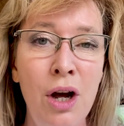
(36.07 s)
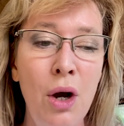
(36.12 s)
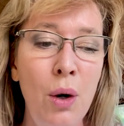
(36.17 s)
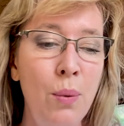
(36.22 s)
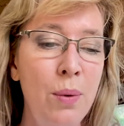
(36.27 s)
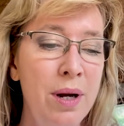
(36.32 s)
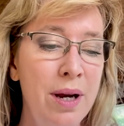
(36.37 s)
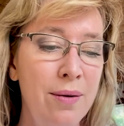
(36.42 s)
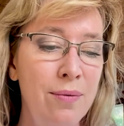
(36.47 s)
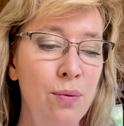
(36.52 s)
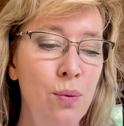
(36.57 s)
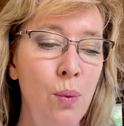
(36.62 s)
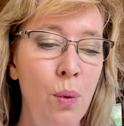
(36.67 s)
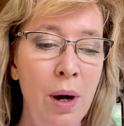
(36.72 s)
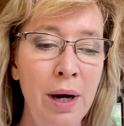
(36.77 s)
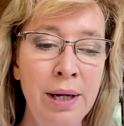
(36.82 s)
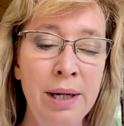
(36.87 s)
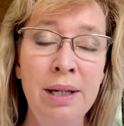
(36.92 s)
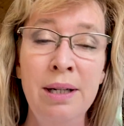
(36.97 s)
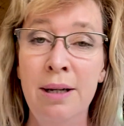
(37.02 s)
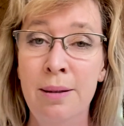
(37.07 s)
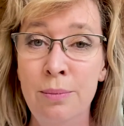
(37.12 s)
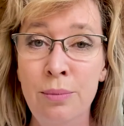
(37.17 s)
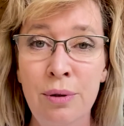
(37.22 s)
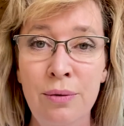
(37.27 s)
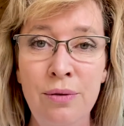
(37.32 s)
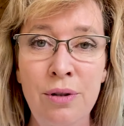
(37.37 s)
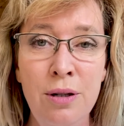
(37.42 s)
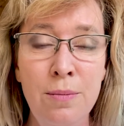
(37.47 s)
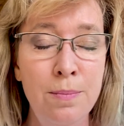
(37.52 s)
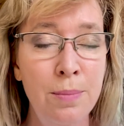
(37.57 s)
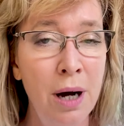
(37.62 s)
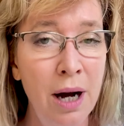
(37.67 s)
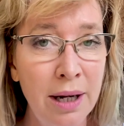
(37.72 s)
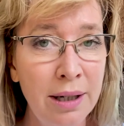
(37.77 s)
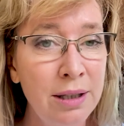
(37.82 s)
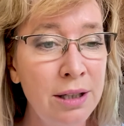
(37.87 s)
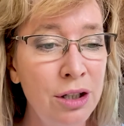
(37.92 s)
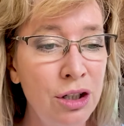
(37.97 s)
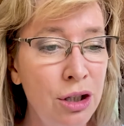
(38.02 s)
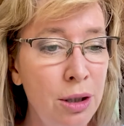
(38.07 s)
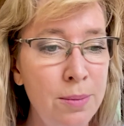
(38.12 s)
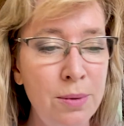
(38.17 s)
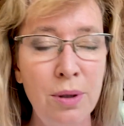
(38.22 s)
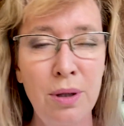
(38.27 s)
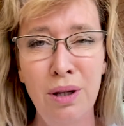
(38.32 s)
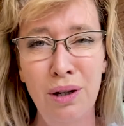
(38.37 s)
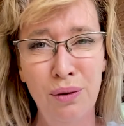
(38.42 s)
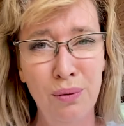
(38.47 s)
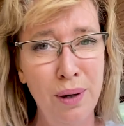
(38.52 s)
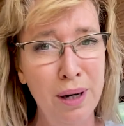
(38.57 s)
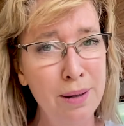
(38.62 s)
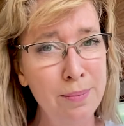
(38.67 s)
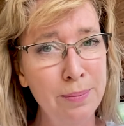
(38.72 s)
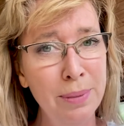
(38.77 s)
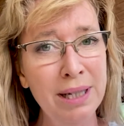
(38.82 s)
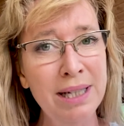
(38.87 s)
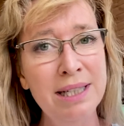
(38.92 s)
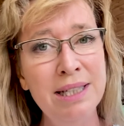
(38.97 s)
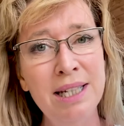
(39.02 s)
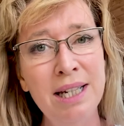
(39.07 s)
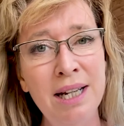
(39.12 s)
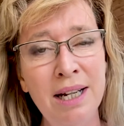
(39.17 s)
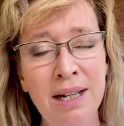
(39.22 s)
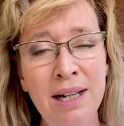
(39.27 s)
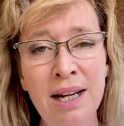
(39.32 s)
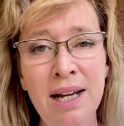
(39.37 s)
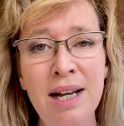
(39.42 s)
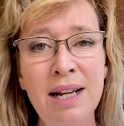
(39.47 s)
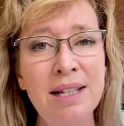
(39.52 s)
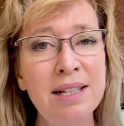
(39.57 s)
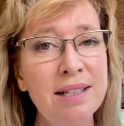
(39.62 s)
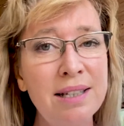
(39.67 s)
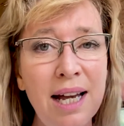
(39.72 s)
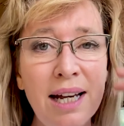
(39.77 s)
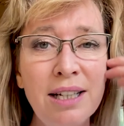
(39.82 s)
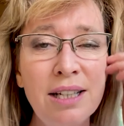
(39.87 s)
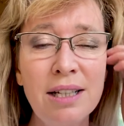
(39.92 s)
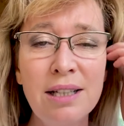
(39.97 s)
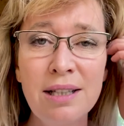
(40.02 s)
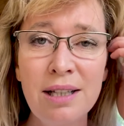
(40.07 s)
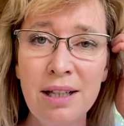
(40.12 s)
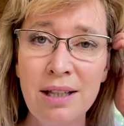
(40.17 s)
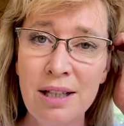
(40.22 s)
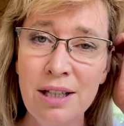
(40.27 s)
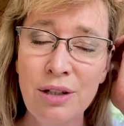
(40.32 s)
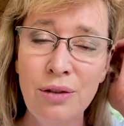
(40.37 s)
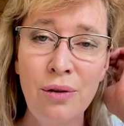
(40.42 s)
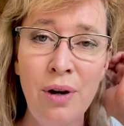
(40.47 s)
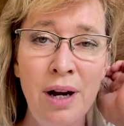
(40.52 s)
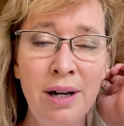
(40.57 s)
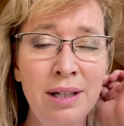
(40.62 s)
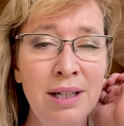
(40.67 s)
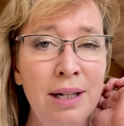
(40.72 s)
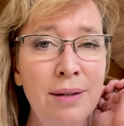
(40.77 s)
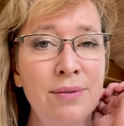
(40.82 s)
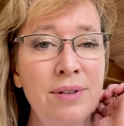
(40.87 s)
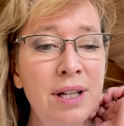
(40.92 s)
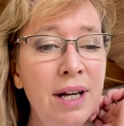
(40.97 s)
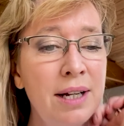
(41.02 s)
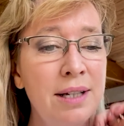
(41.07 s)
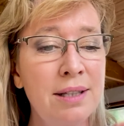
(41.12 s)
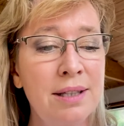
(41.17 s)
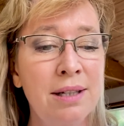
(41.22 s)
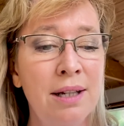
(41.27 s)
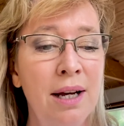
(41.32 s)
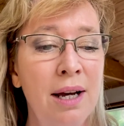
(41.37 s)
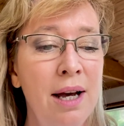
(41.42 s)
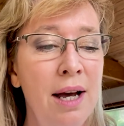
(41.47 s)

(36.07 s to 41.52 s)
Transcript: We have won a number of new partnerships with credibility and status that this grant gives us.